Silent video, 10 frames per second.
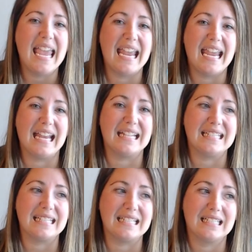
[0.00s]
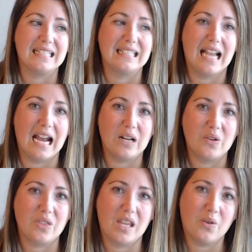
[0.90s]
and I
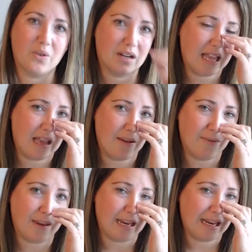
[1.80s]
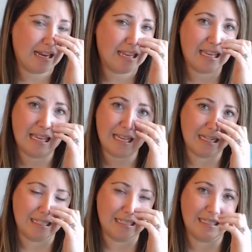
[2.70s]
don't think we're going to have any kids.